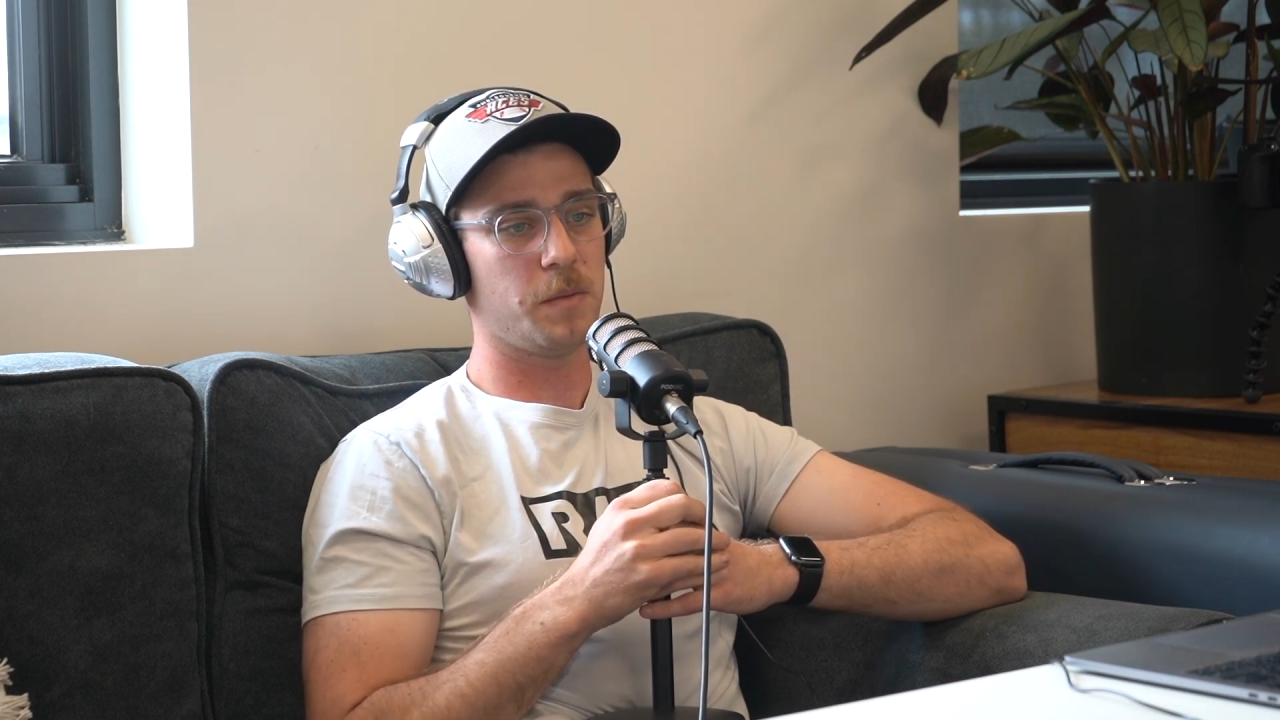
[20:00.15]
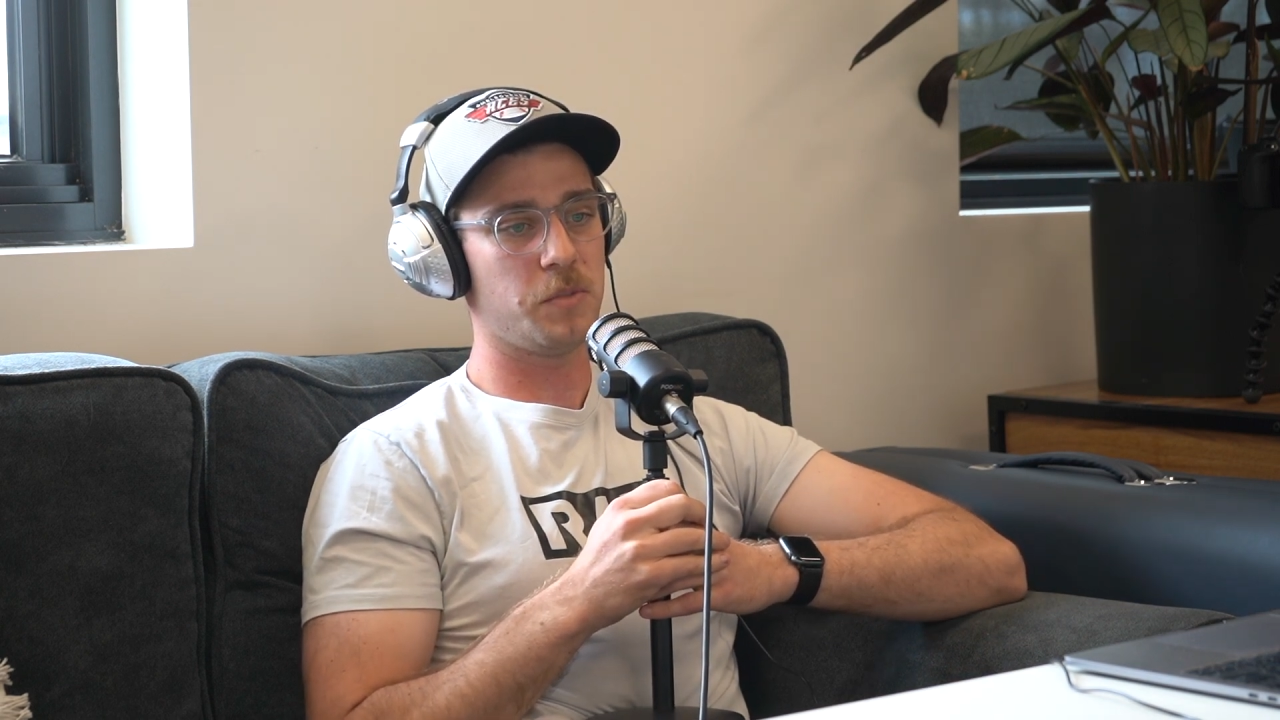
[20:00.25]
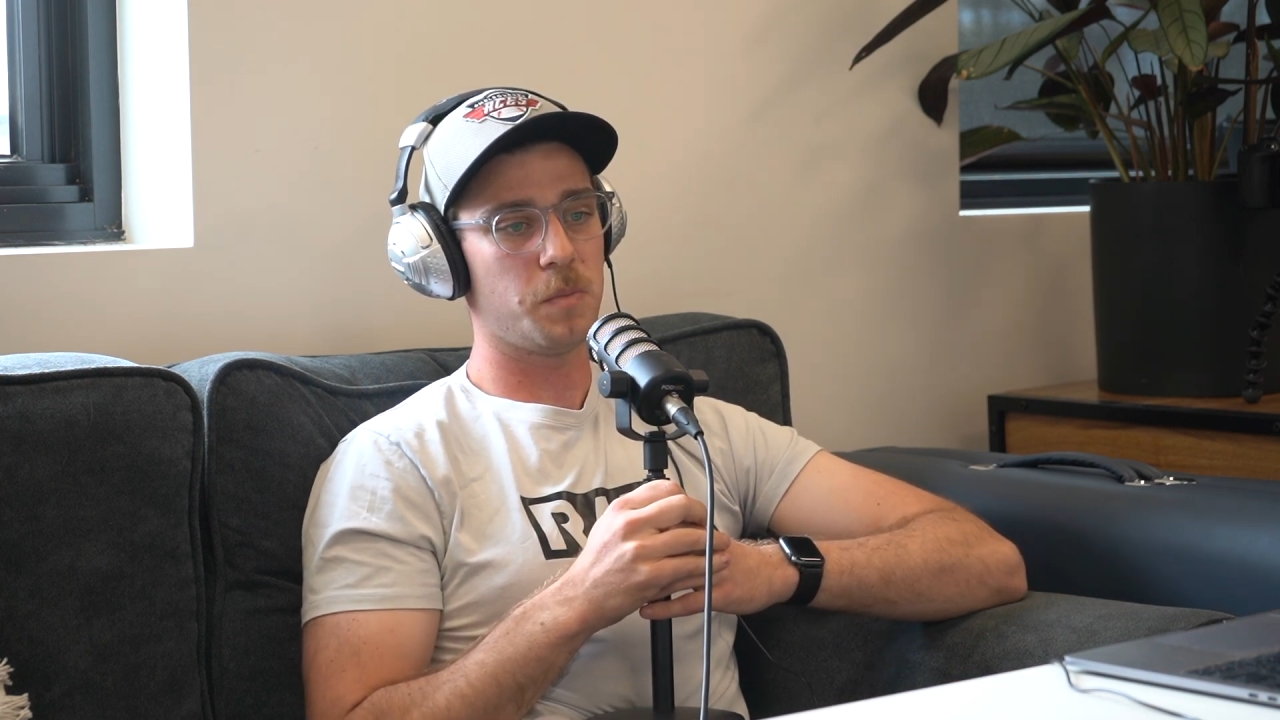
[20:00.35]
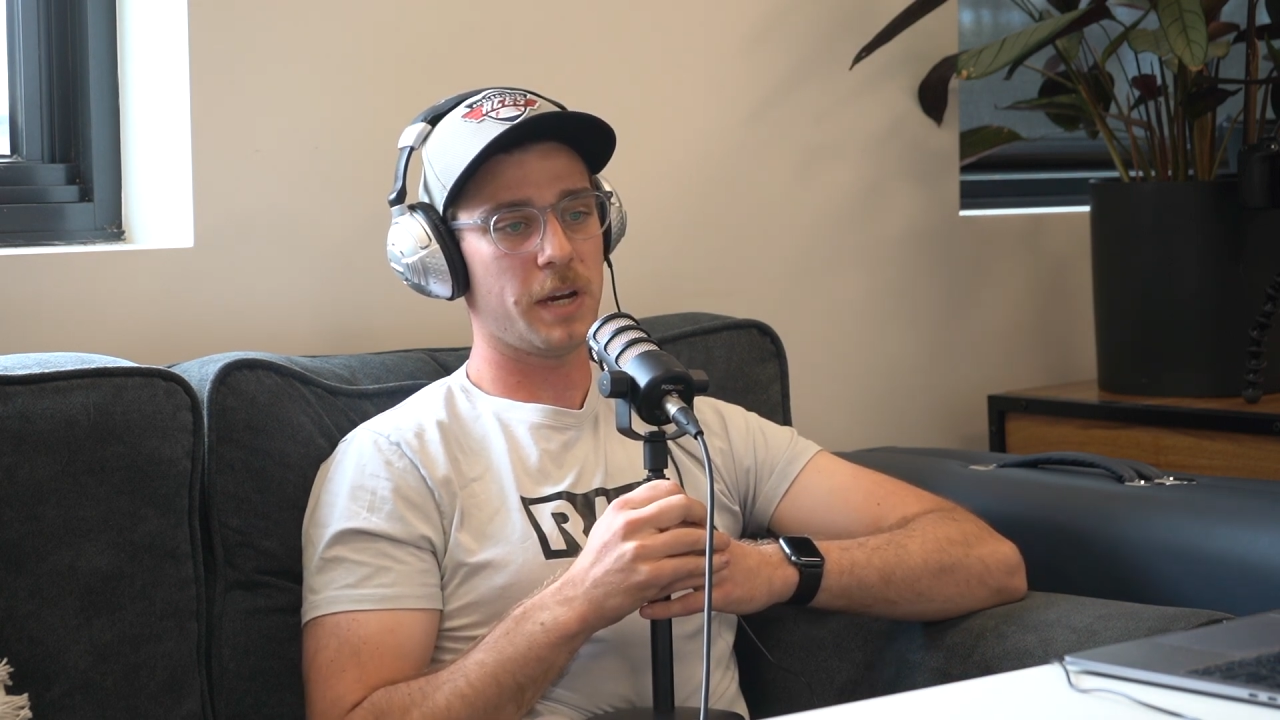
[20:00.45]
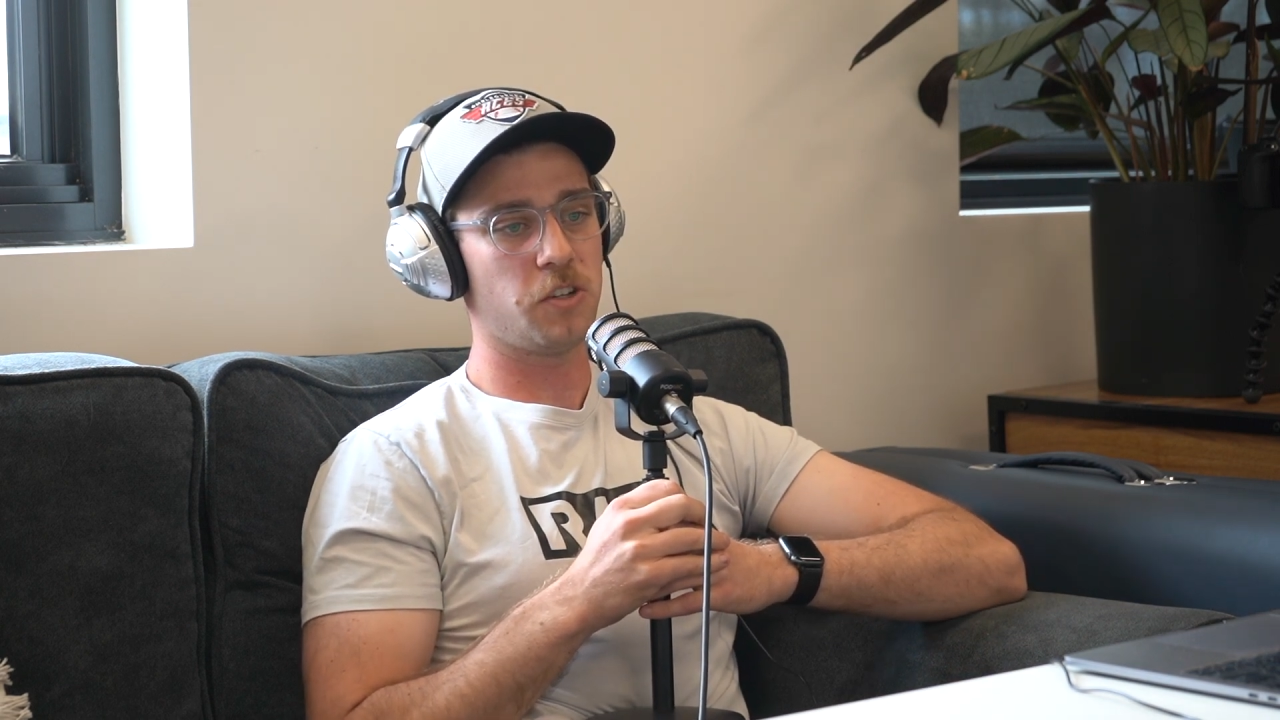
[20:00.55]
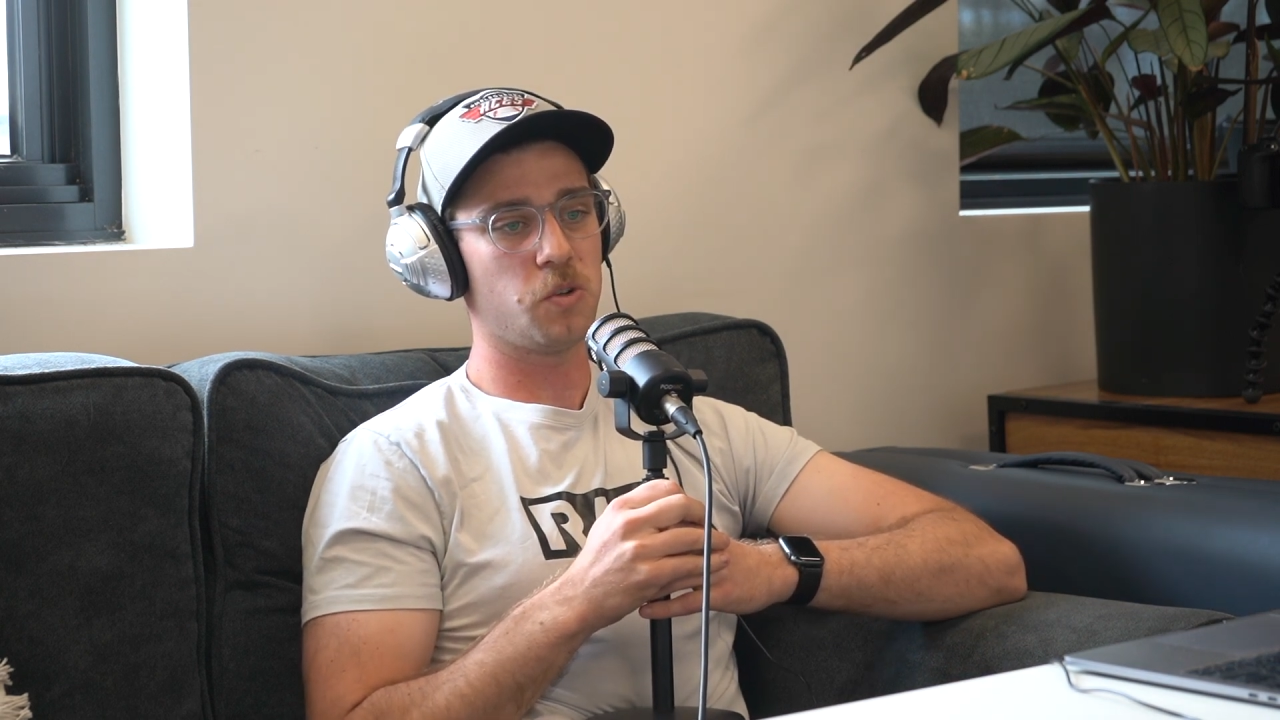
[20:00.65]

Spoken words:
to make sure